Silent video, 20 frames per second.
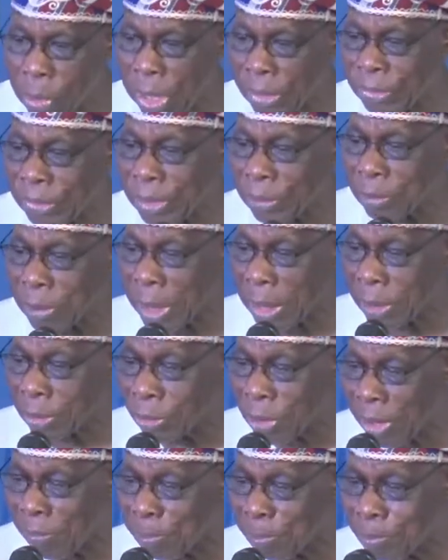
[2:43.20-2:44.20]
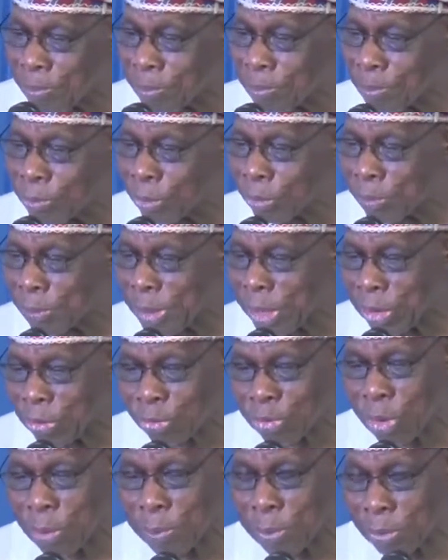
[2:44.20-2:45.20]
said, well, you have put me in
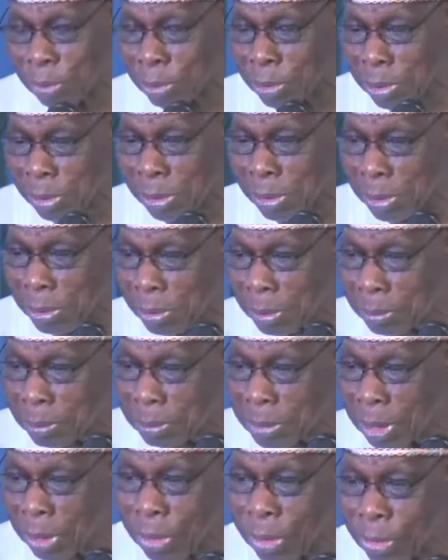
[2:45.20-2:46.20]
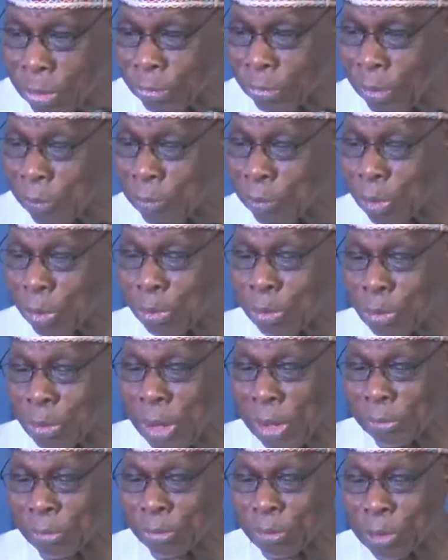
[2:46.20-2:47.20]
trouble. Because of what
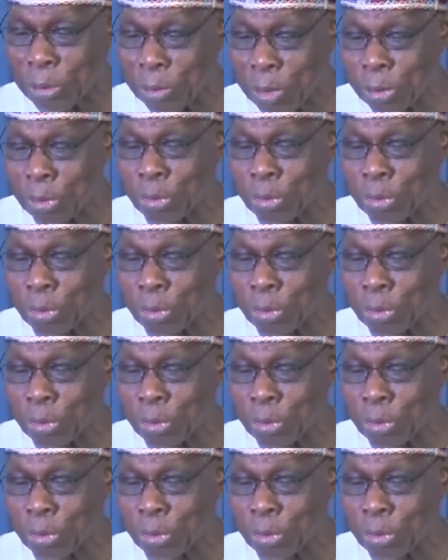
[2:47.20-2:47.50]
you